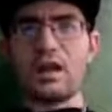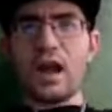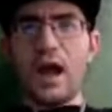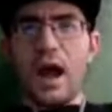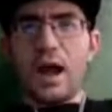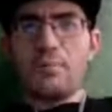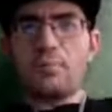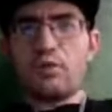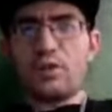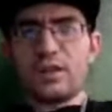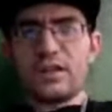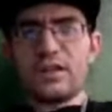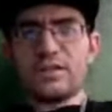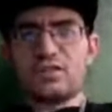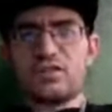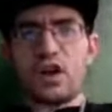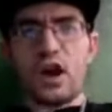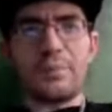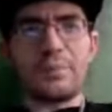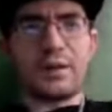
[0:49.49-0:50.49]
I'm
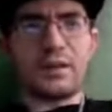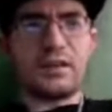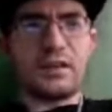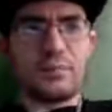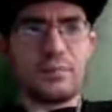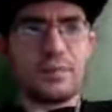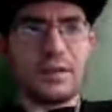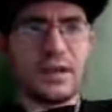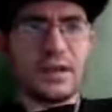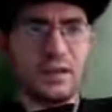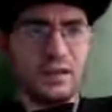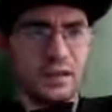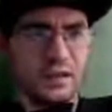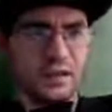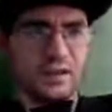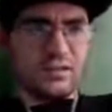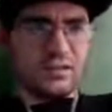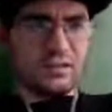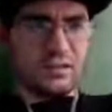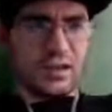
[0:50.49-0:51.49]
chomping the bit
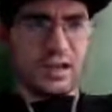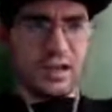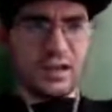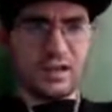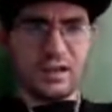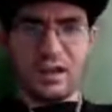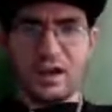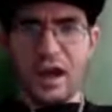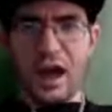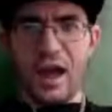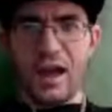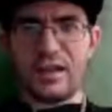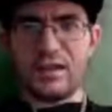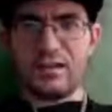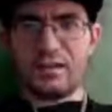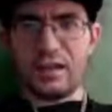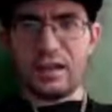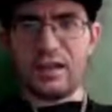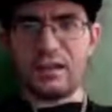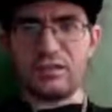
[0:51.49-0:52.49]
because I
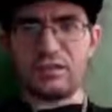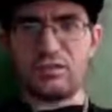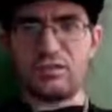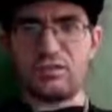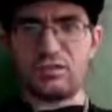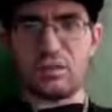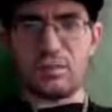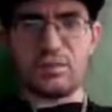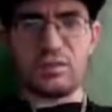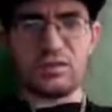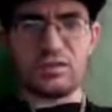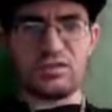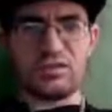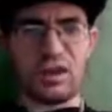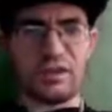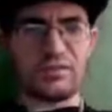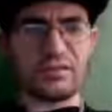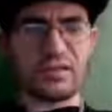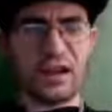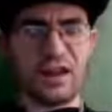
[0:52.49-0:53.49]
like some of the
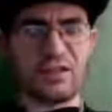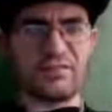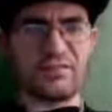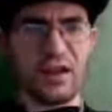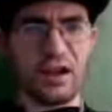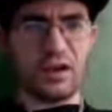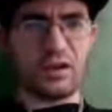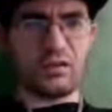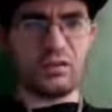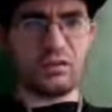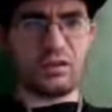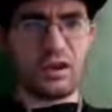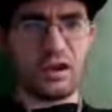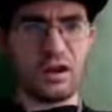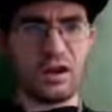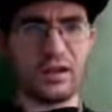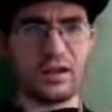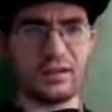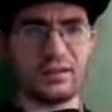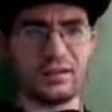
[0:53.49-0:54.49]
stuff that I found
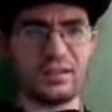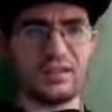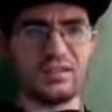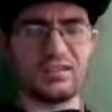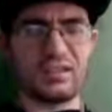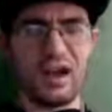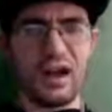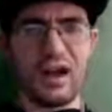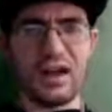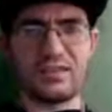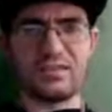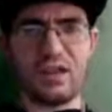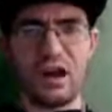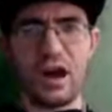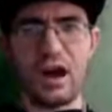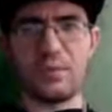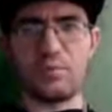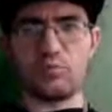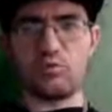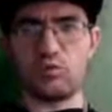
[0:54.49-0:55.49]
on these guys.
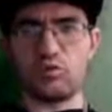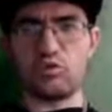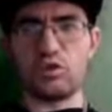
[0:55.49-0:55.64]
I